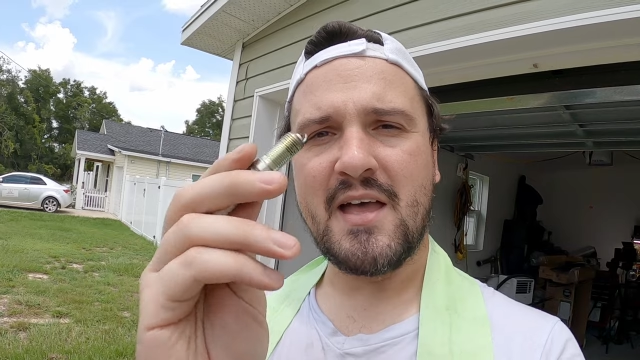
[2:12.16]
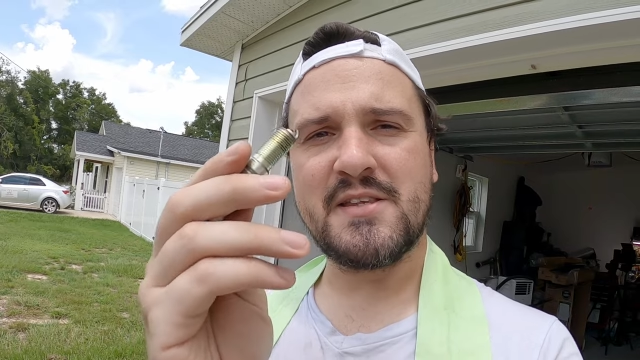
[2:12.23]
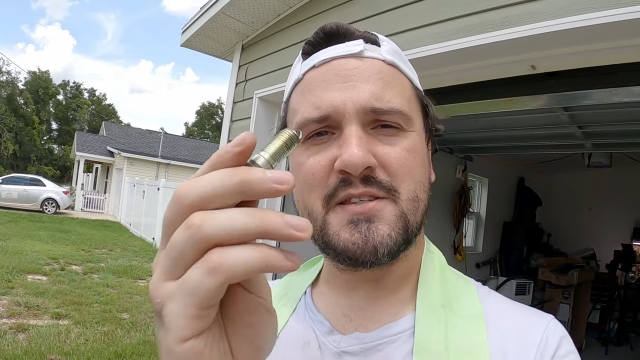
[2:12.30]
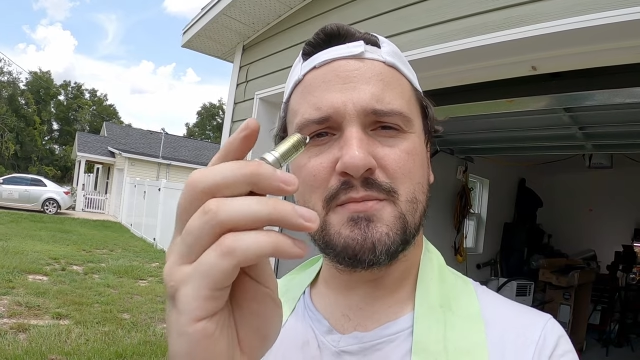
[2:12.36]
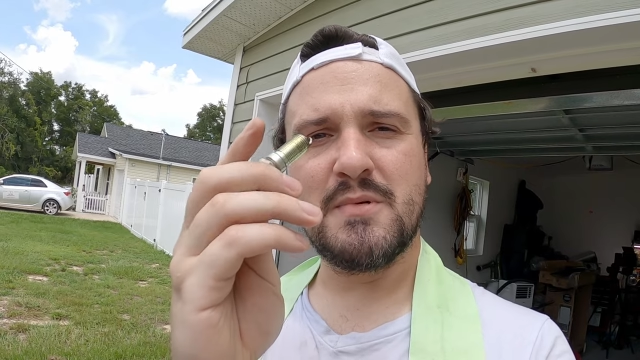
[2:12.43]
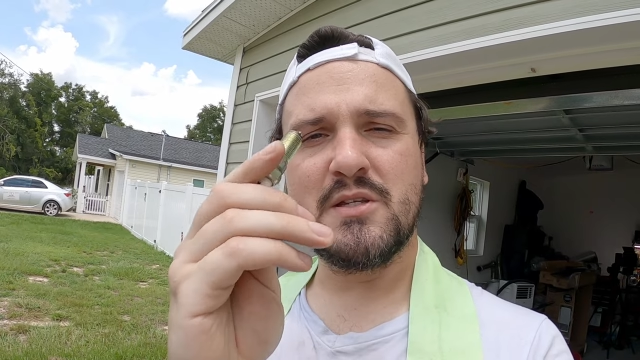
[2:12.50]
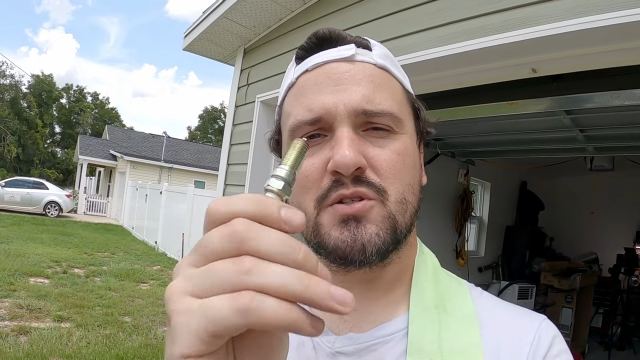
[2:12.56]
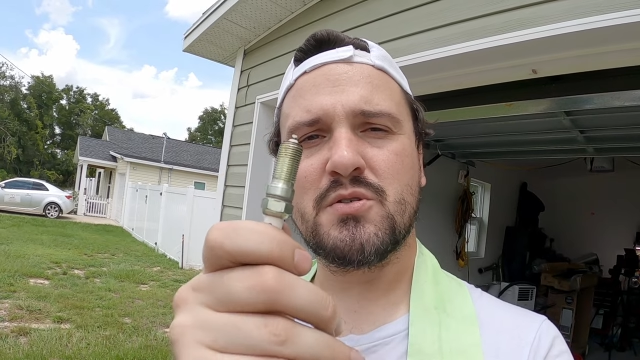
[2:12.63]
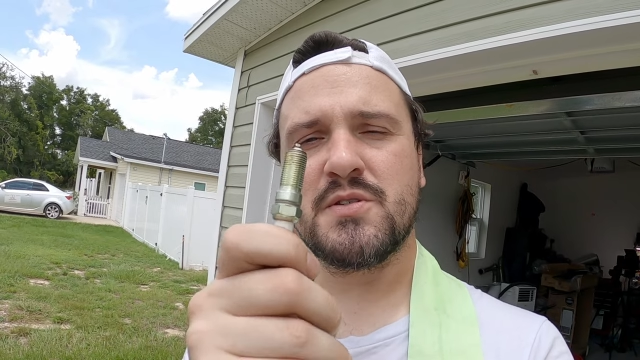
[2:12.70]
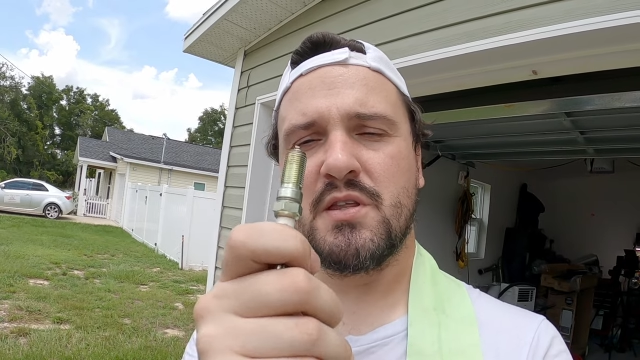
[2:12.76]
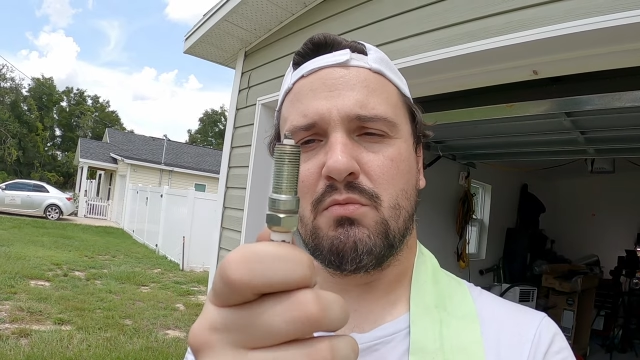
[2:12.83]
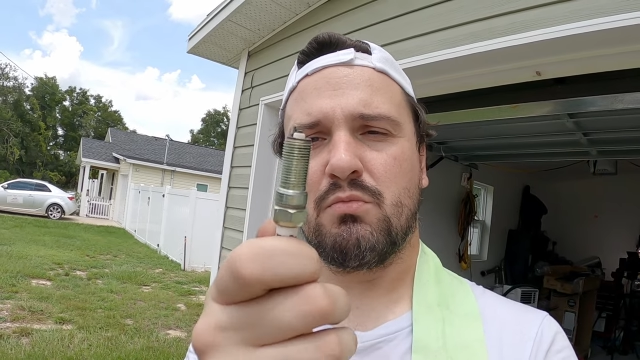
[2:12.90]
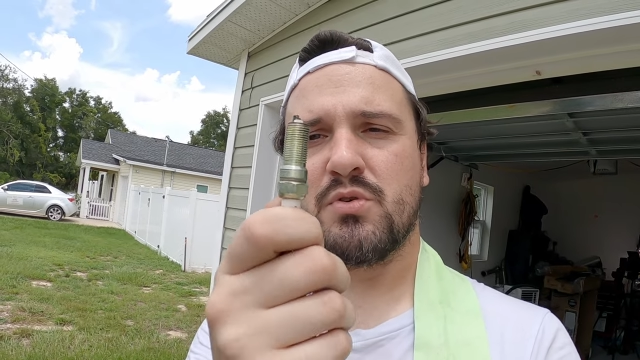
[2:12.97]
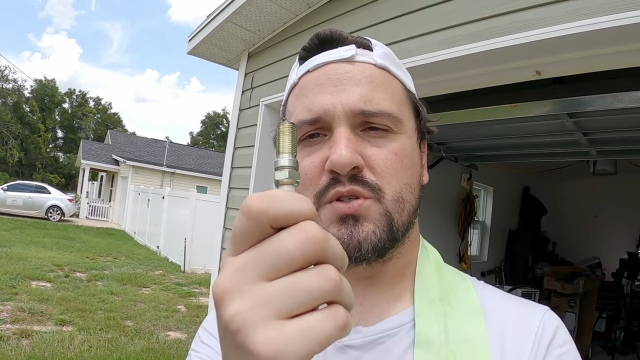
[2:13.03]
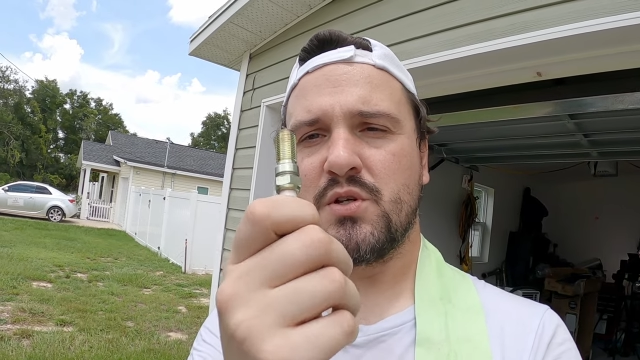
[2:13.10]
had some
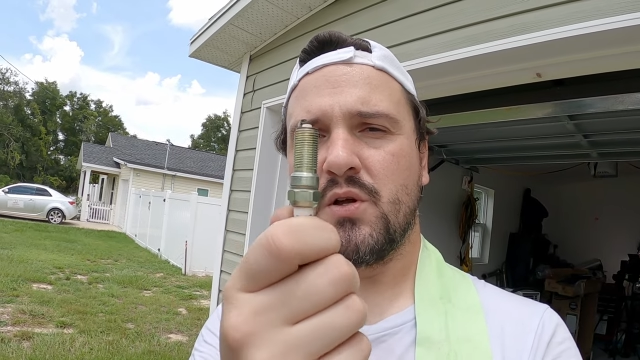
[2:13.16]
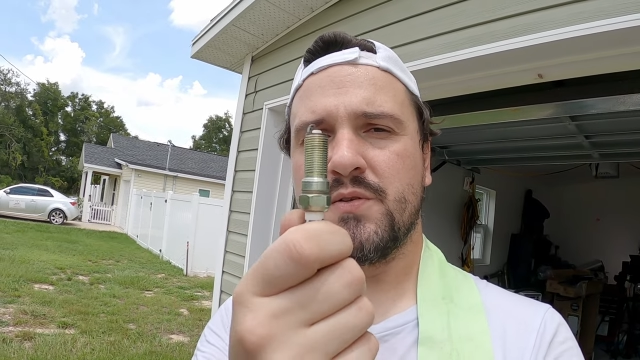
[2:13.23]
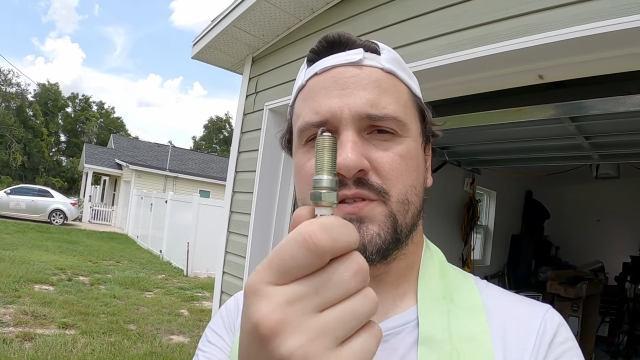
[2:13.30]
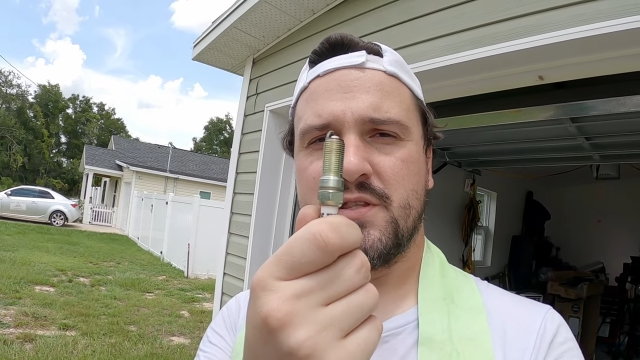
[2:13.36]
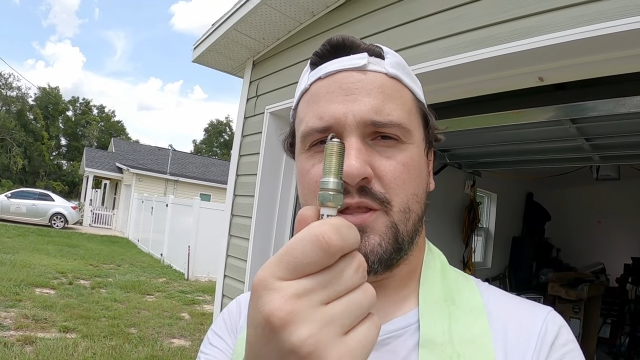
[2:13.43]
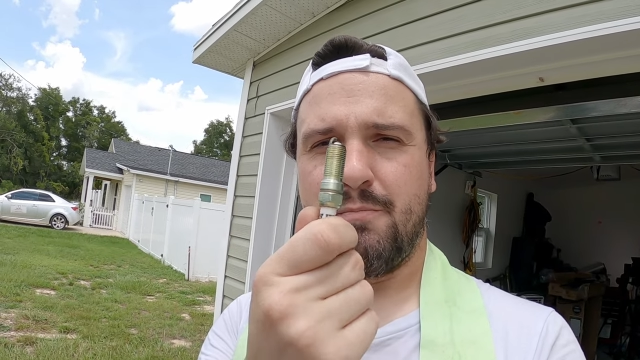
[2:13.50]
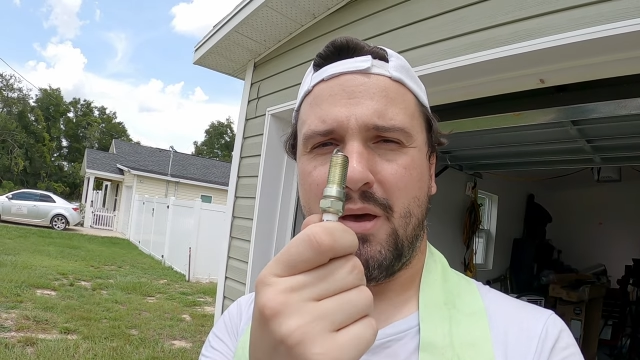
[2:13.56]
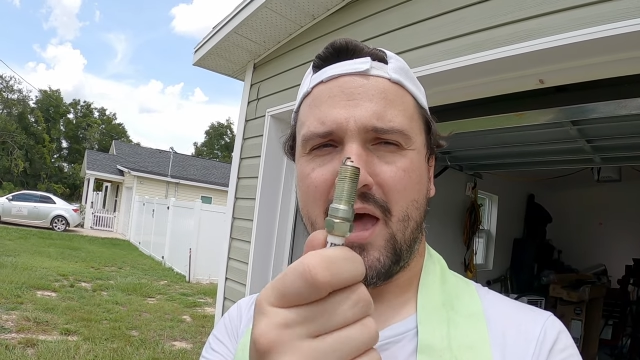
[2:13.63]
interesting results in the